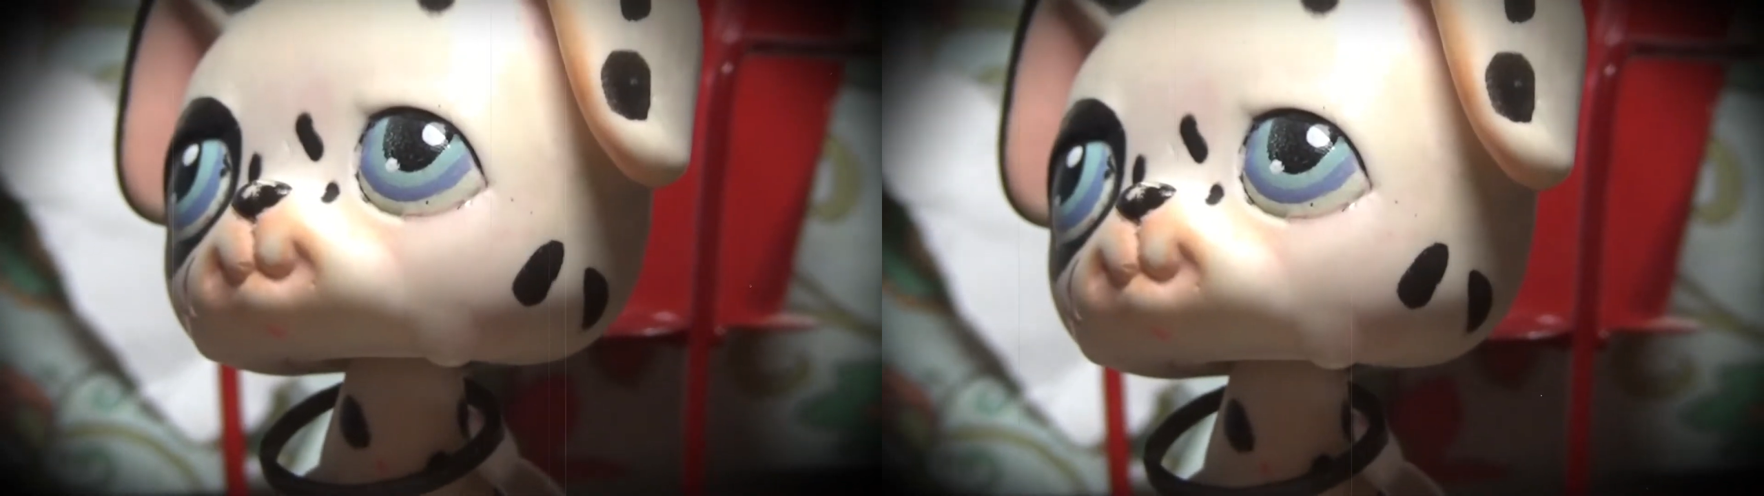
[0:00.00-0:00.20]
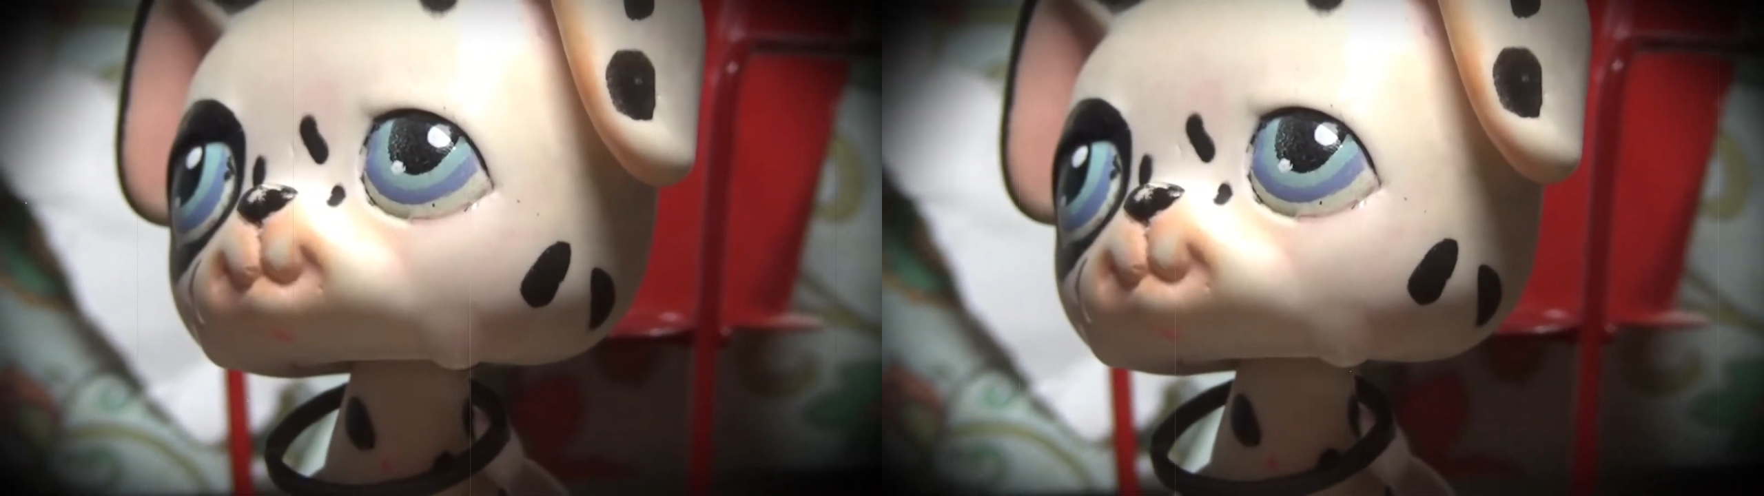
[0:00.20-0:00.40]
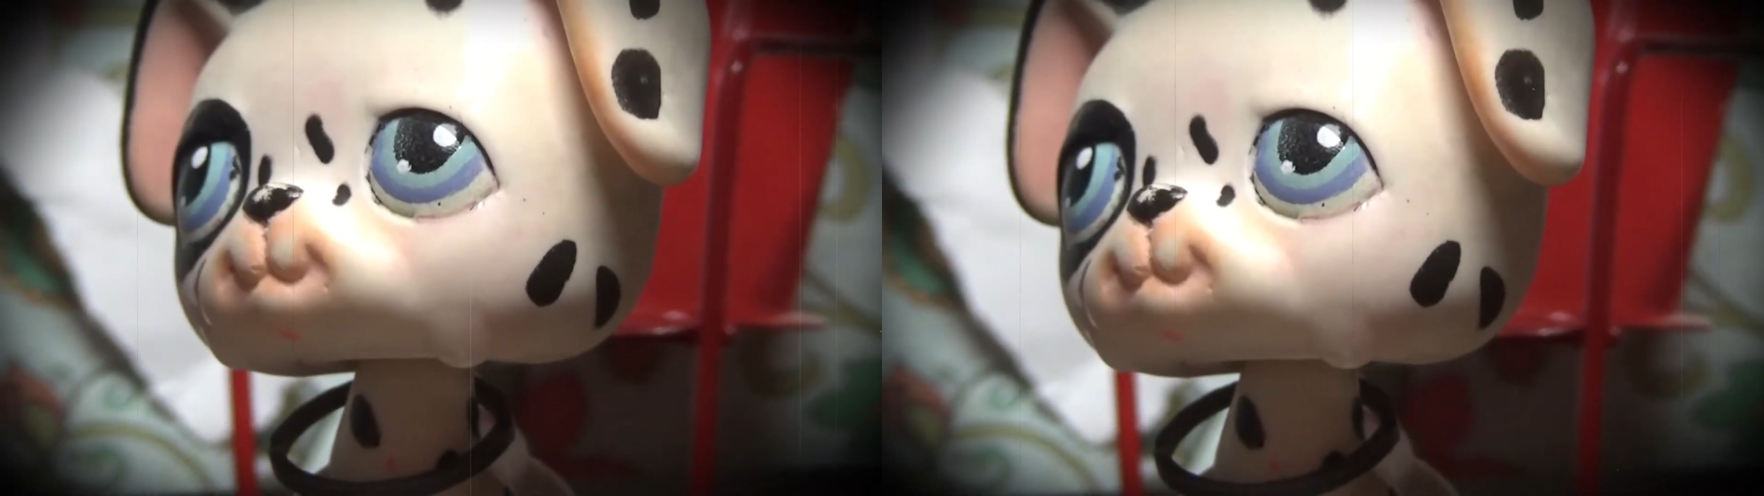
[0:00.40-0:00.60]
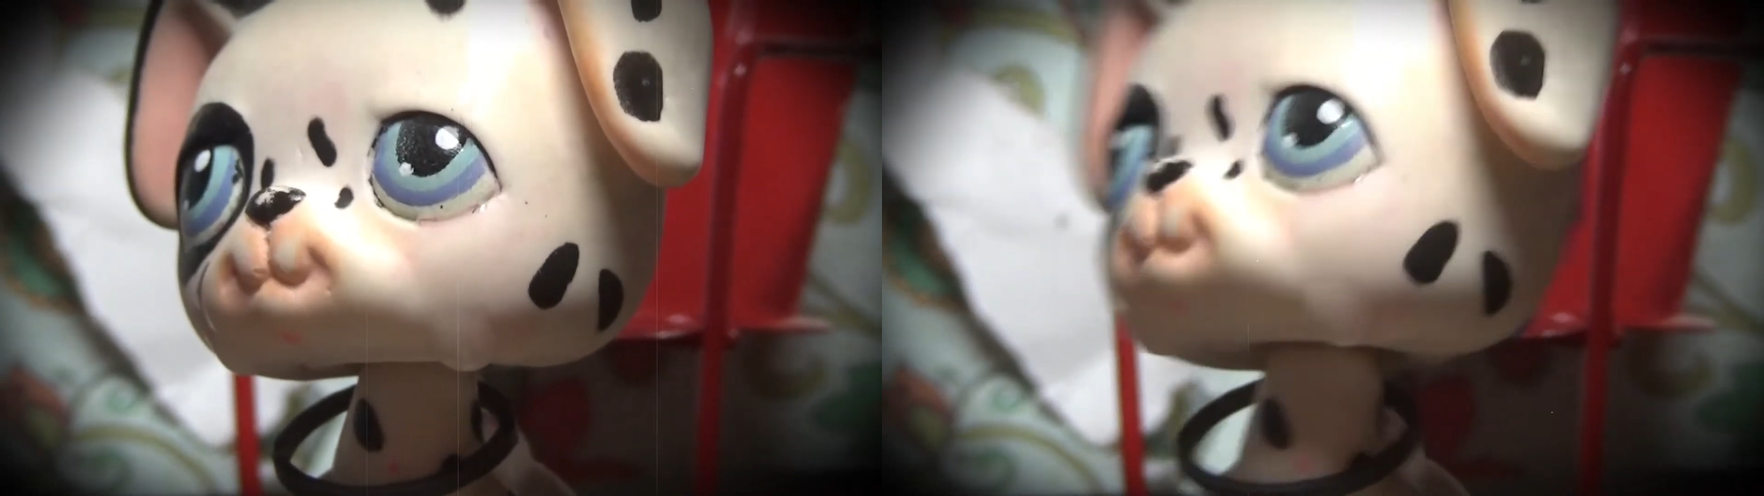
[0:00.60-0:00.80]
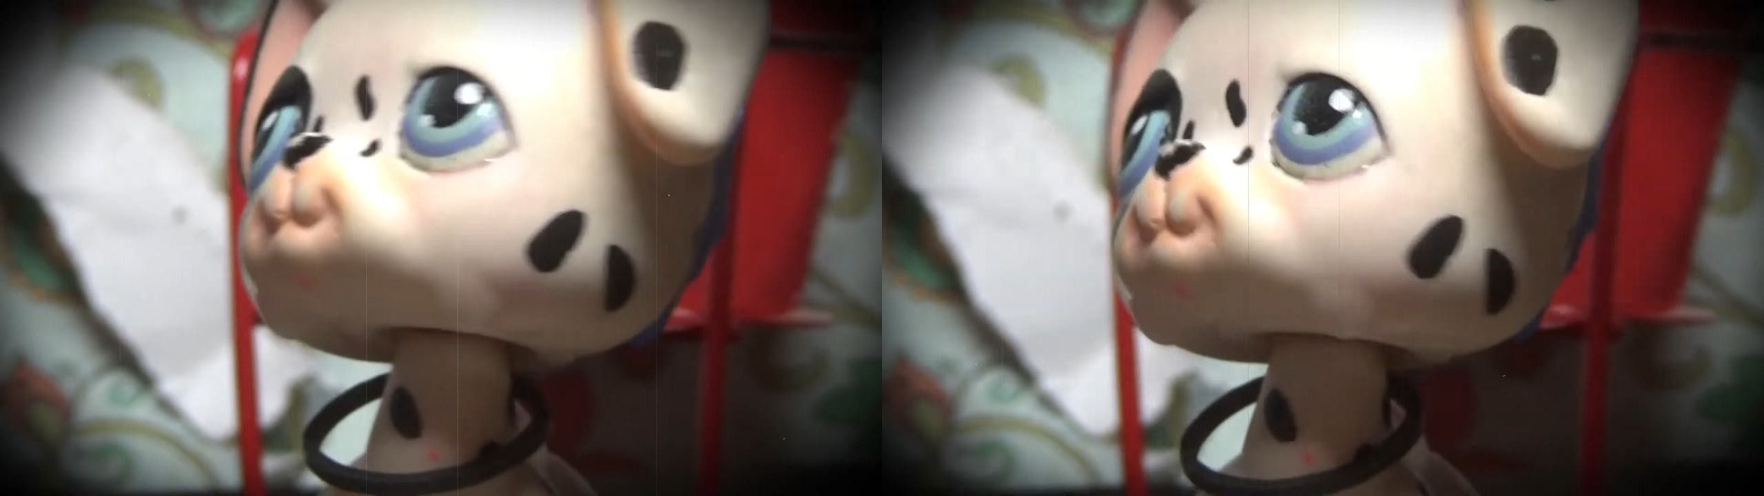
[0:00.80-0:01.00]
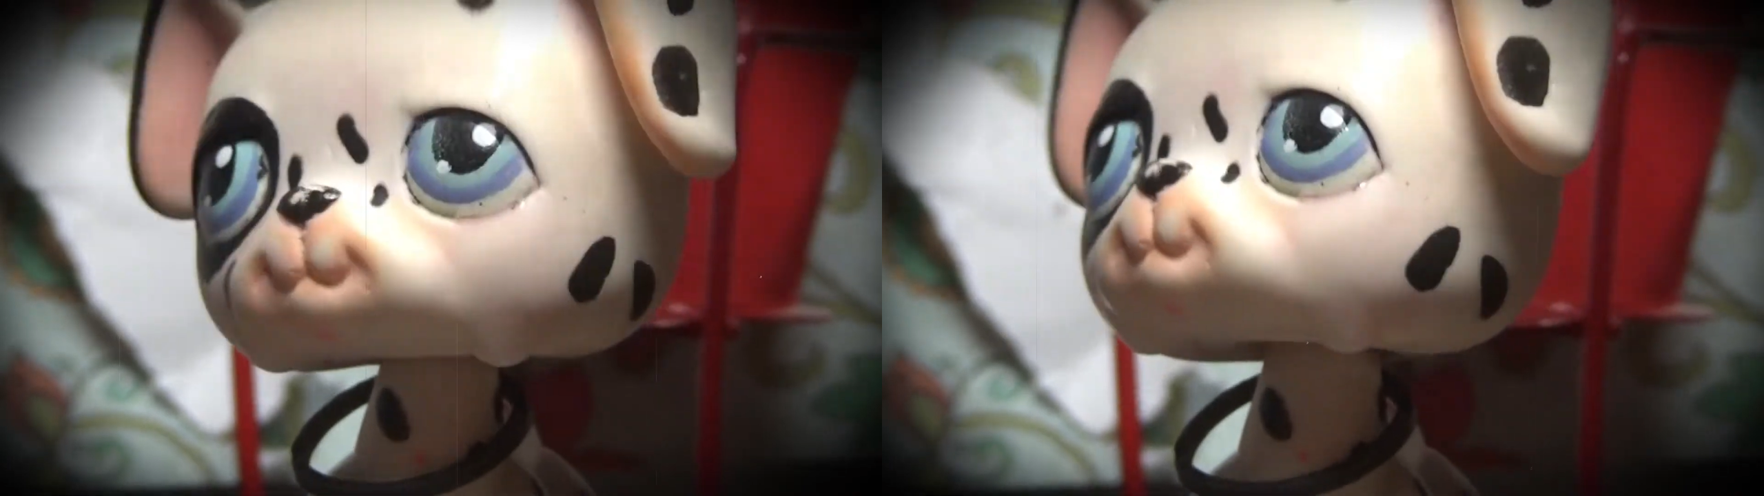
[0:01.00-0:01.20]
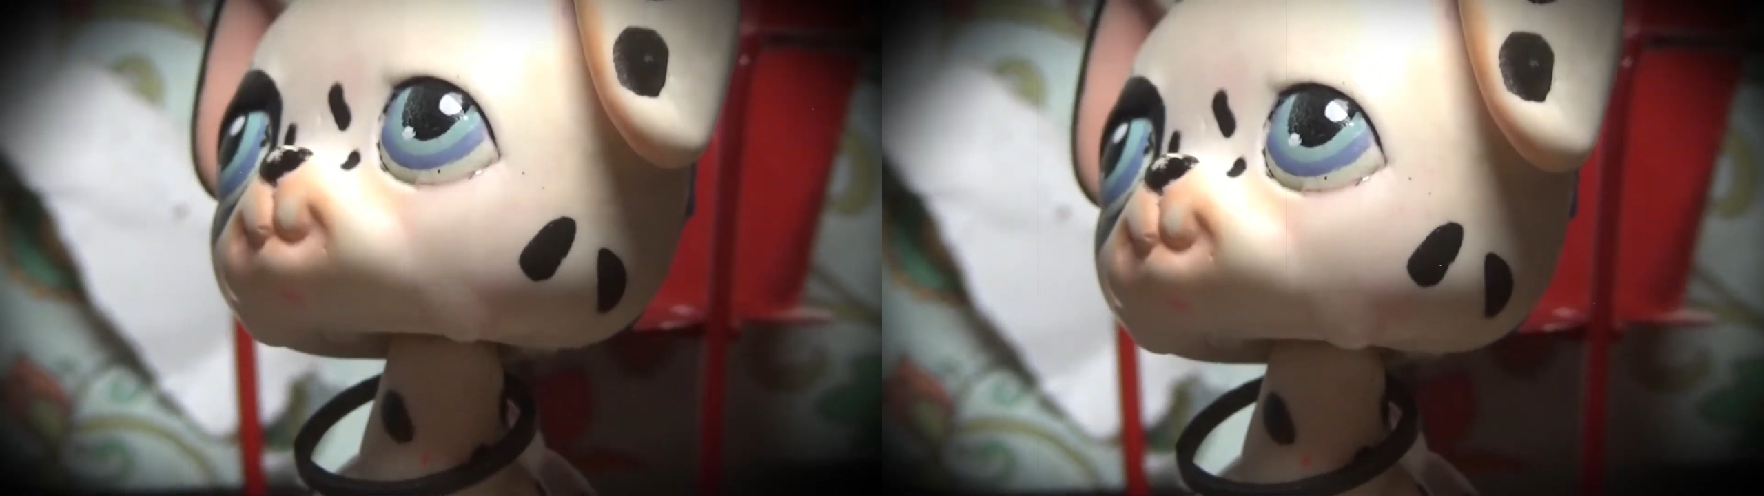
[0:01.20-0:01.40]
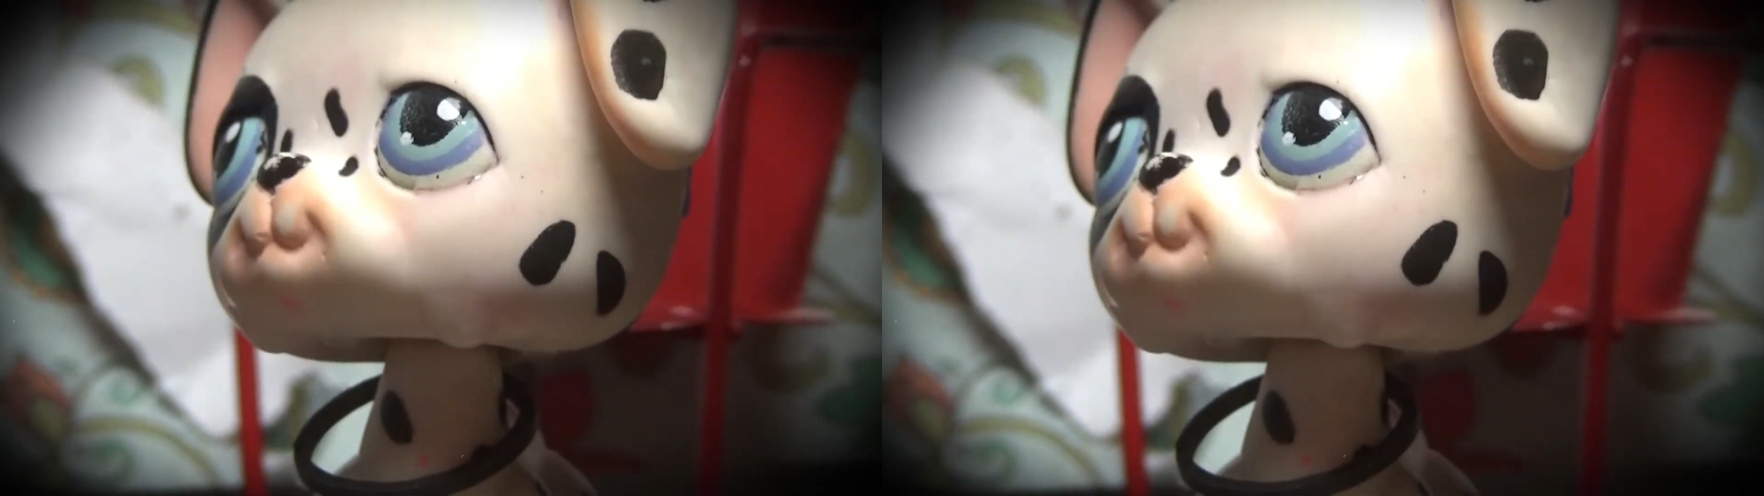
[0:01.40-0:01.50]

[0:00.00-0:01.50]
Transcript: and I